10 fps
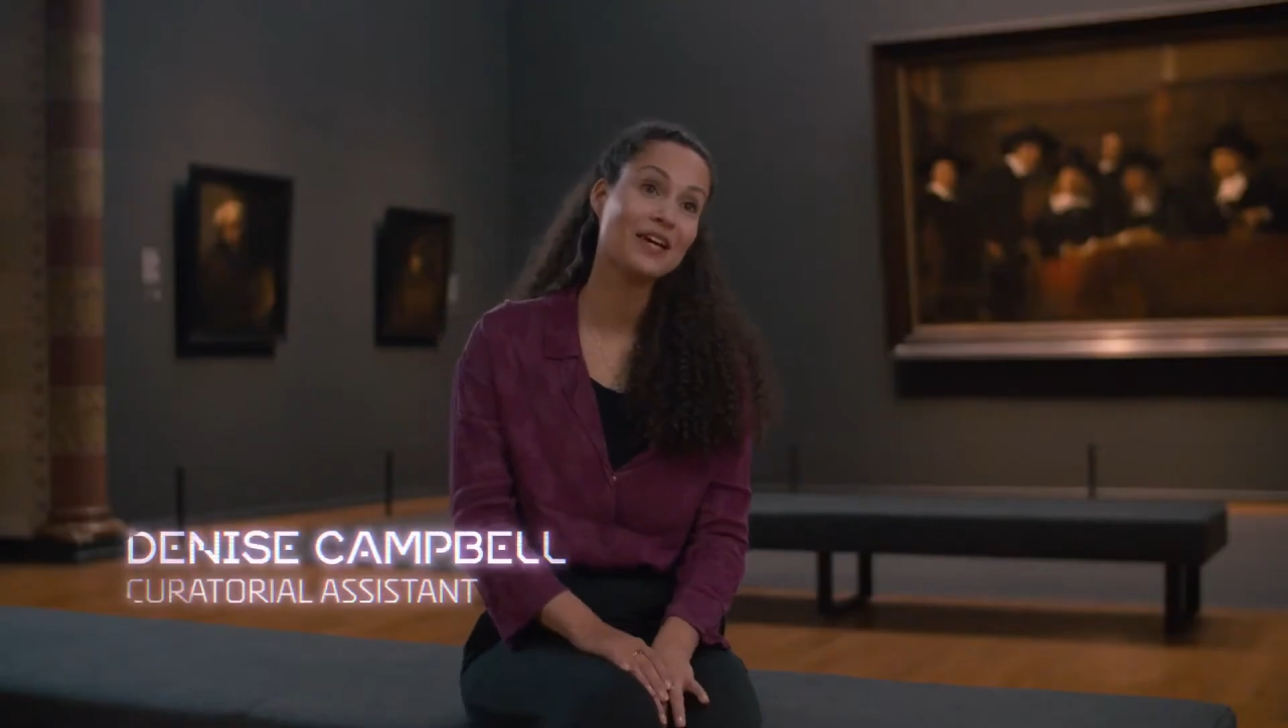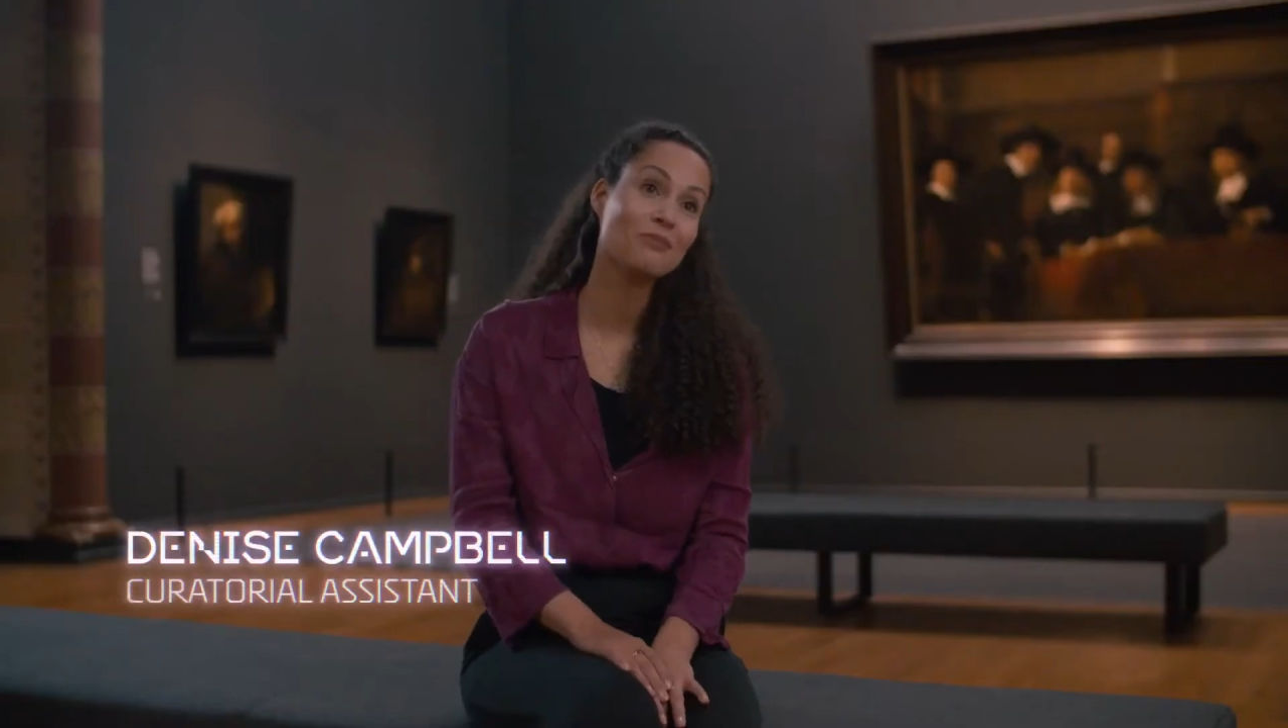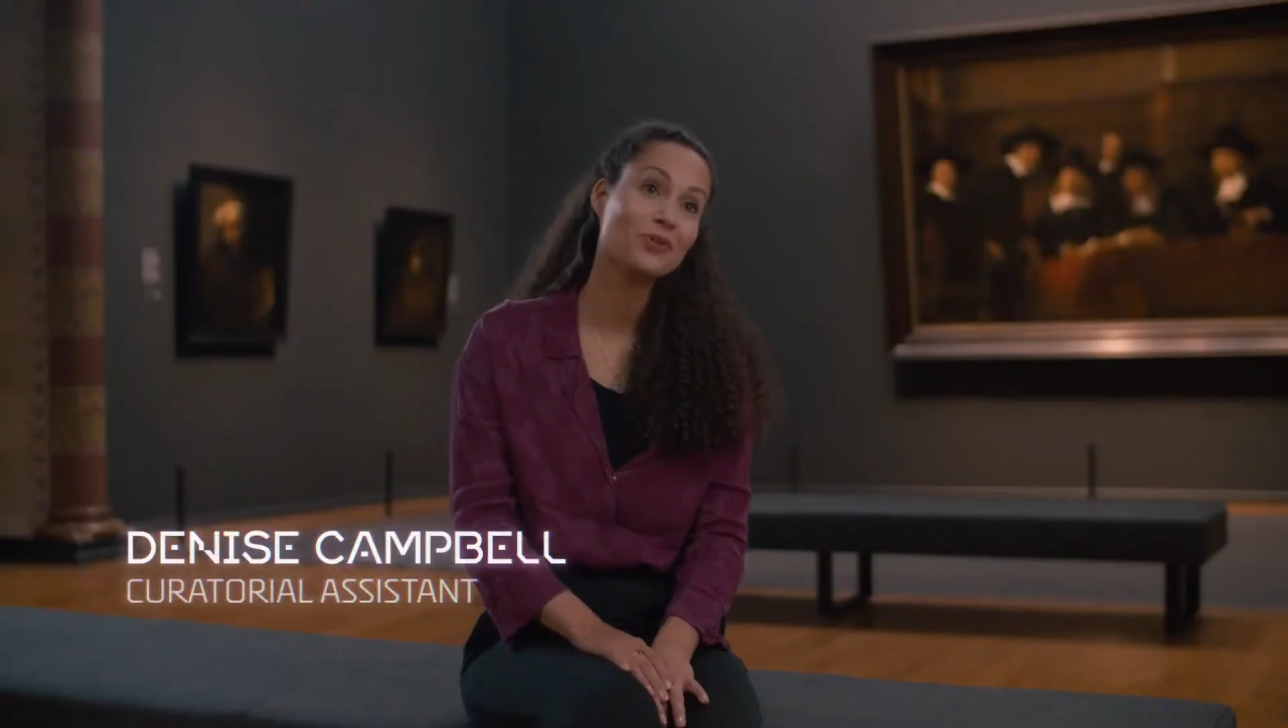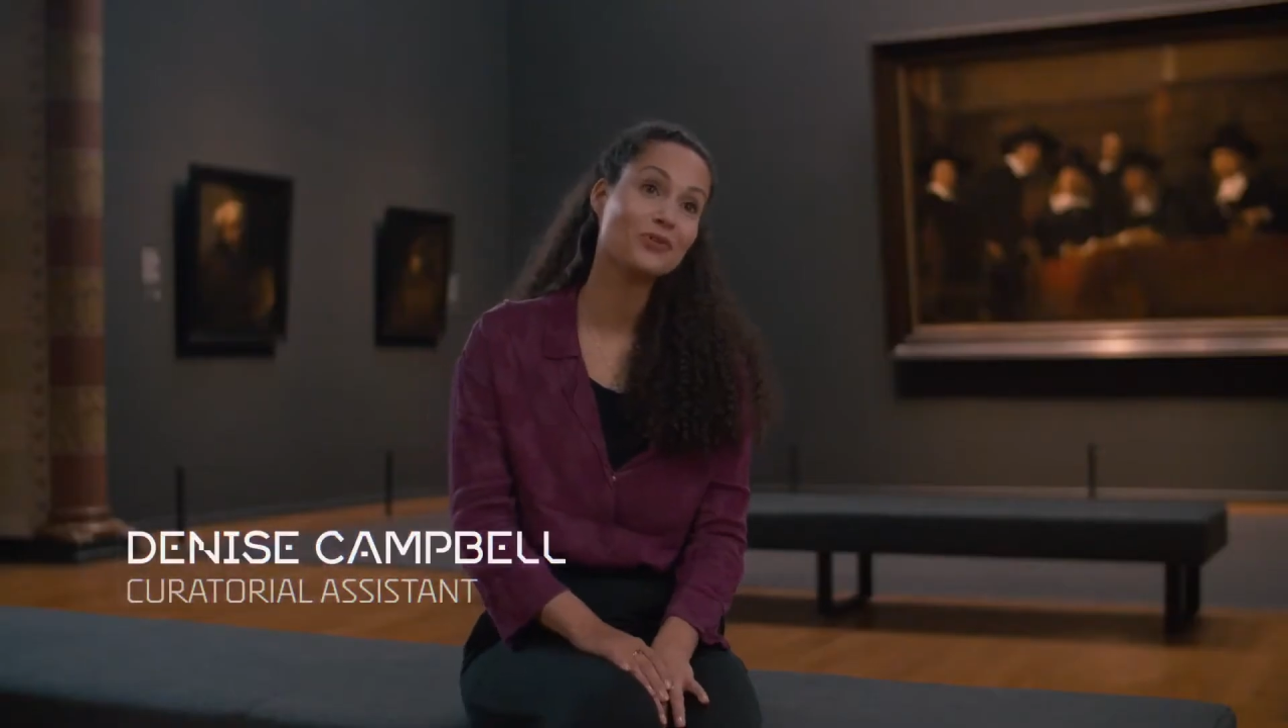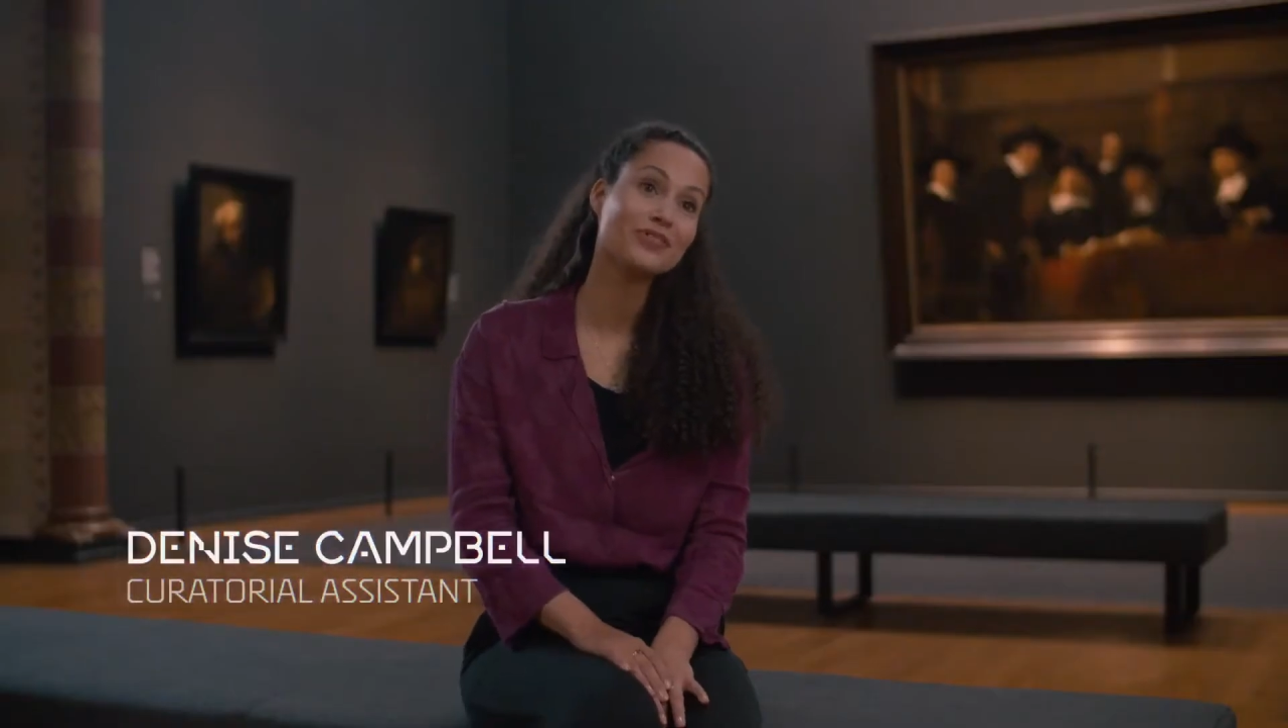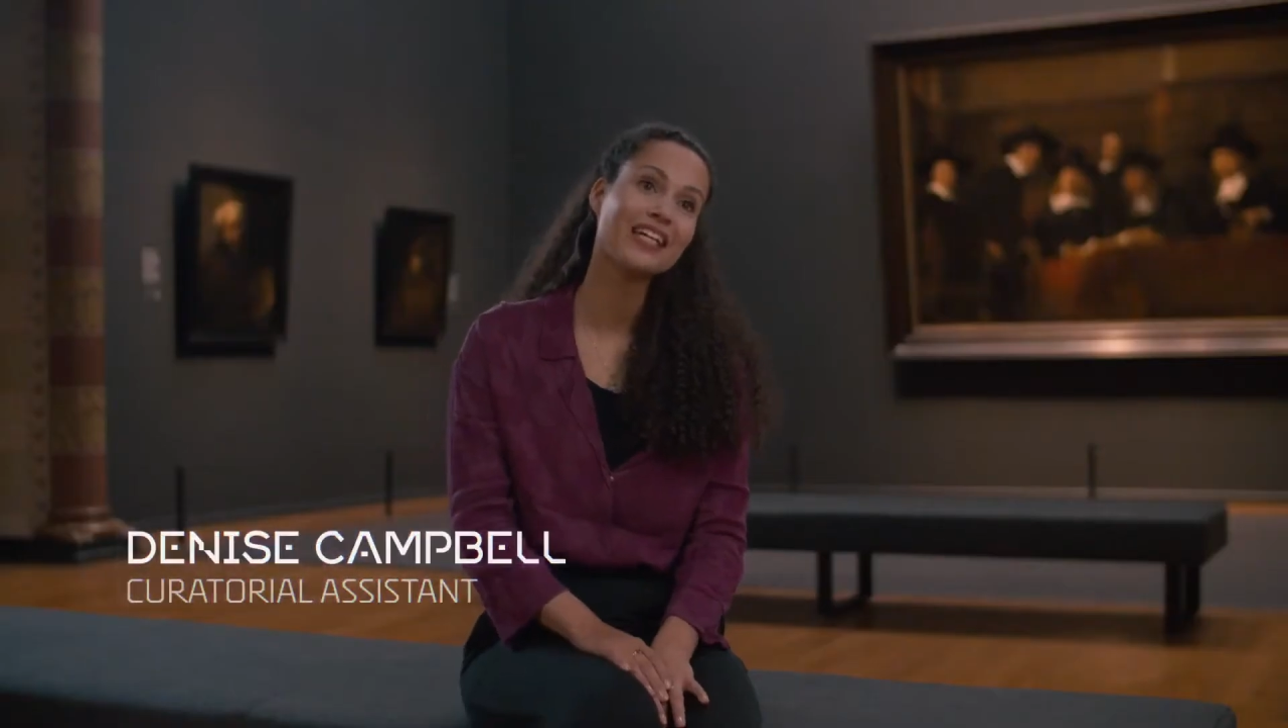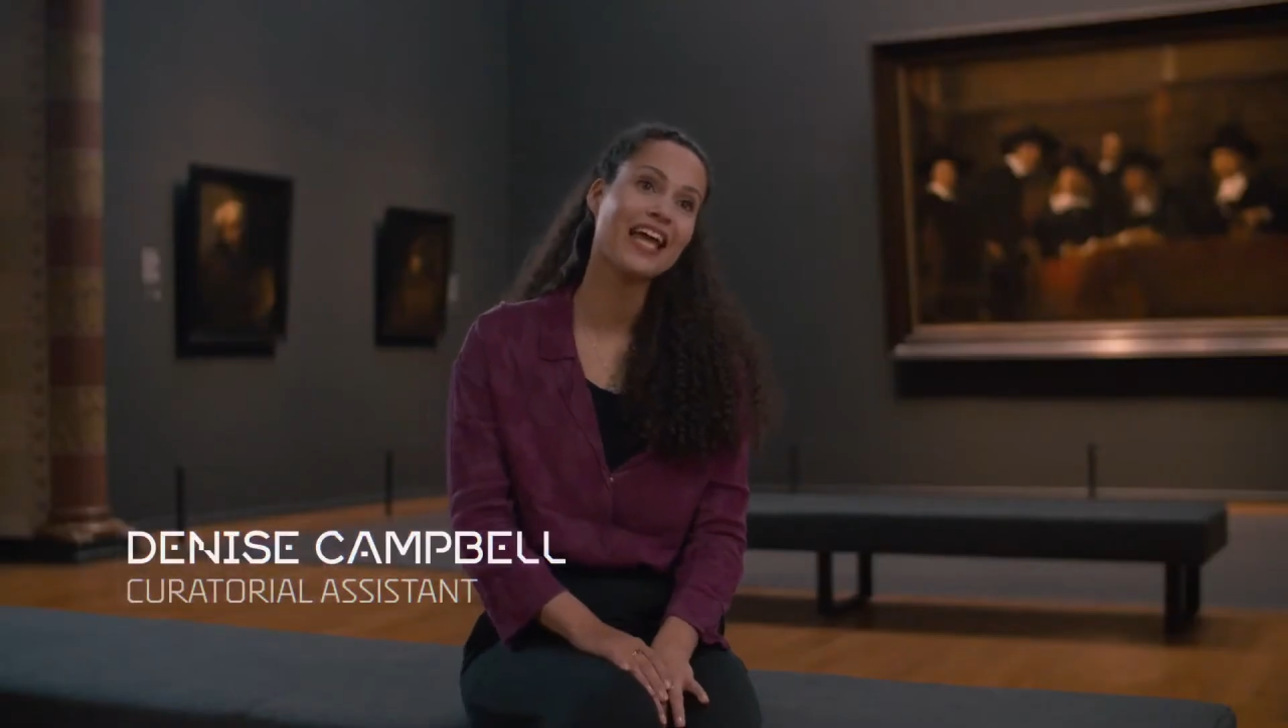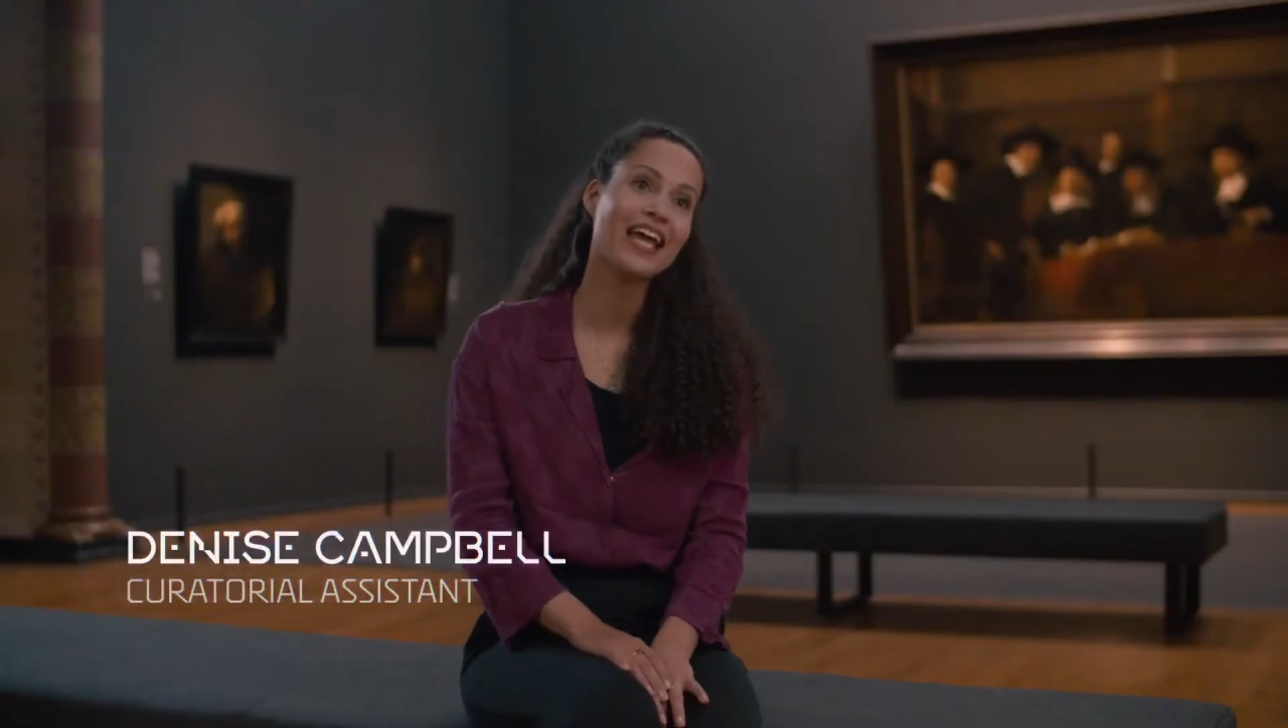Campbell,